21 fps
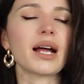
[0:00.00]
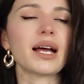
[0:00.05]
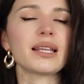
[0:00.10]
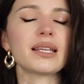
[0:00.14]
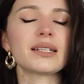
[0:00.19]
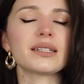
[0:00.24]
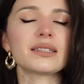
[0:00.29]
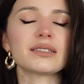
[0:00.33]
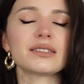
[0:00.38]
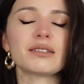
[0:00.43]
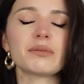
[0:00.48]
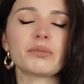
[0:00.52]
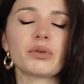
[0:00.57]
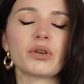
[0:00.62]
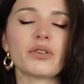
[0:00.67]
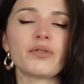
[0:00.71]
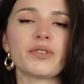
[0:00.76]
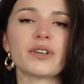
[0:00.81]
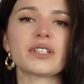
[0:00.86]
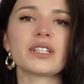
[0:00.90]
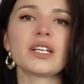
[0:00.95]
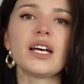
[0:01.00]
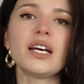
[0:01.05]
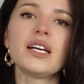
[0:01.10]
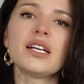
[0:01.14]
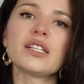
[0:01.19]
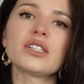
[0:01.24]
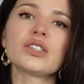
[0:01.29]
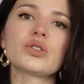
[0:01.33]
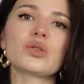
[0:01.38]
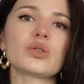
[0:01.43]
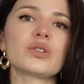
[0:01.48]
I think this is a perfect
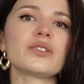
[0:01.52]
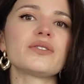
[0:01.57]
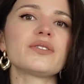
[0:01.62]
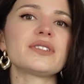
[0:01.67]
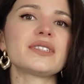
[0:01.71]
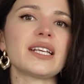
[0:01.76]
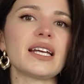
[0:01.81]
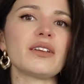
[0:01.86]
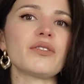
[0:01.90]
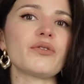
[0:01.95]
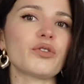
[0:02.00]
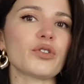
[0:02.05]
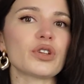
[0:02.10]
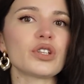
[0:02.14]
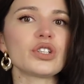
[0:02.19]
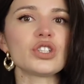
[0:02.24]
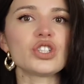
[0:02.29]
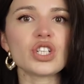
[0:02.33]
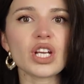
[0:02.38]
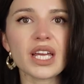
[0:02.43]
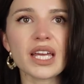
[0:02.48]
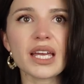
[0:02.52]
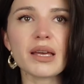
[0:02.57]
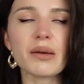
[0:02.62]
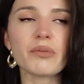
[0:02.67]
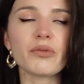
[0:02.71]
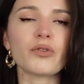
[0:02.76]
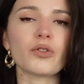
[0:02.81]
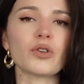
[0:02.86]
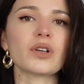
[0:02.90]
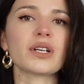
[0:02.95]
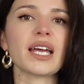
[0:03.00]
sort of scent for the
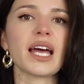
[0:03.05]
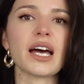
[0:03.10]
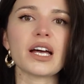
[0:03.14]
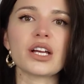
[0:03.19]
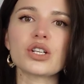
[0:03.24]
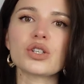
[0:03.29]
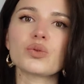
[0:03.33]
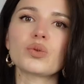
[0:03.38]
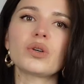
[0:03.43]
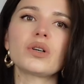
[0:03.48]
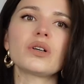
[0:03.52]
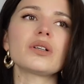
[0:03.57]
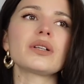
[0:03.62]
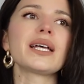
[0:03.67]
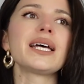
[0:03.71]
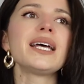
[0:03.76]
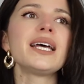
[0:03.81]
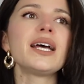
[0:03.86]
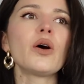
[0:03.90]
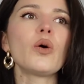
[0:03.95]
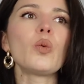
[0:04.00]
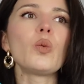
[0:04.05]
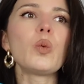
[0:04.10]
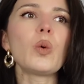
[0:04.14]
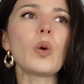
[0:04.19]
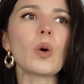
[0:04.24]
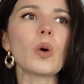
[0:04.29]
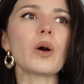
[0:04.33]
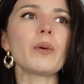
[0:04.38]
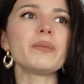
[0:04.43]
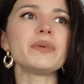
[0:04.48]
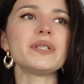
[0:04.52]
gym, for casual
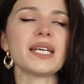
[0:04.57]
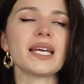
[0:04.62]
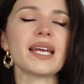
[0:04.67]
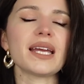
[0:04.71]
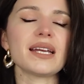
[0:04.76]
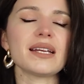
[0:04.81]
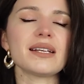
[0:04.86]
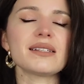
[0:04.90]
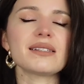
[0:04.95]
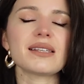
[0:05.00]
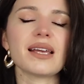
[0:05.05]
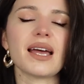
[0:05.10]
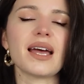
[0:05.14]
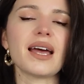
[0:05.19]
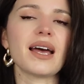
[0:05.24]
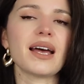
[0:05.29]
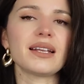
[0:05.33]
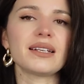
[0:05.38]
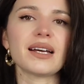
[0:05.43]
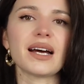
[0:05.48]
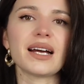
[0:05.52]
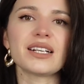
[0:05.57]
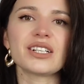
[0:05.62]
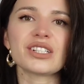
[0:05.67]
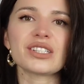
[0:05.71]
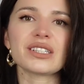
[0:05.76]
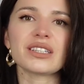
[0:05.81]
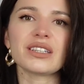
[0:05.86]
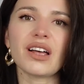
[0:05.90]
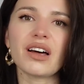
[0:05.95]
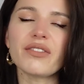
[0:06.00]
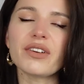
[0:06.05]
warm days, and I
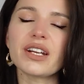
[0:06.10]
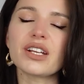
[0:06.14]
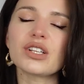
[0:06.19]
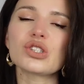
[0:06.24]
just love it.